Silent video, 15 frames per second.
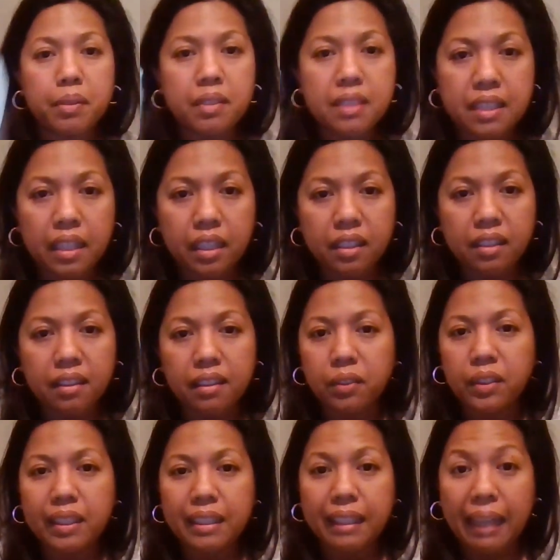design,
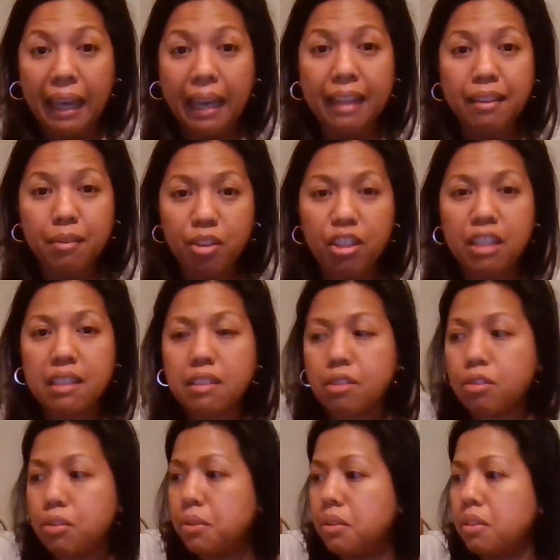including mm. cat with this
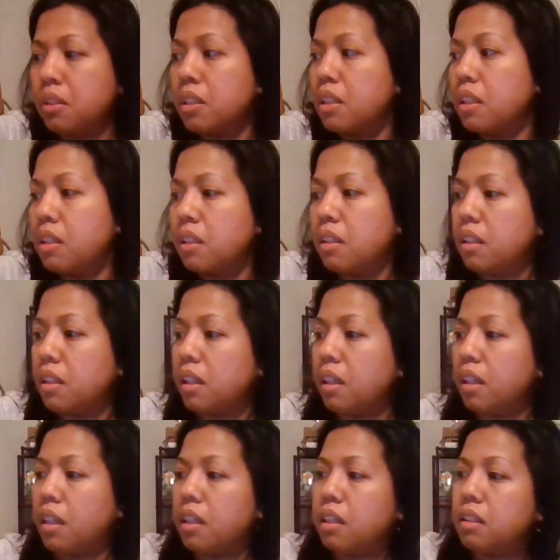too.
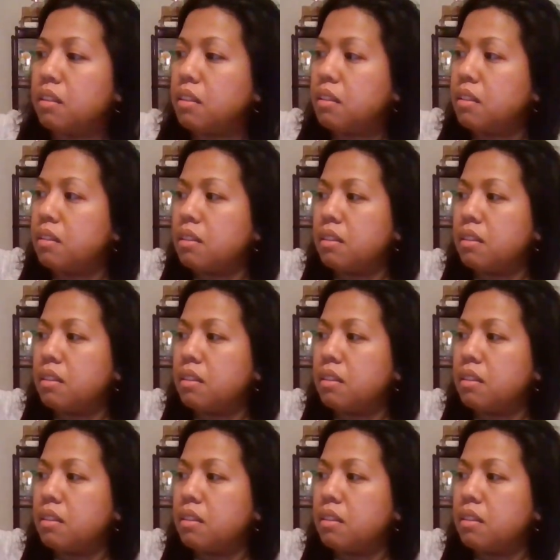And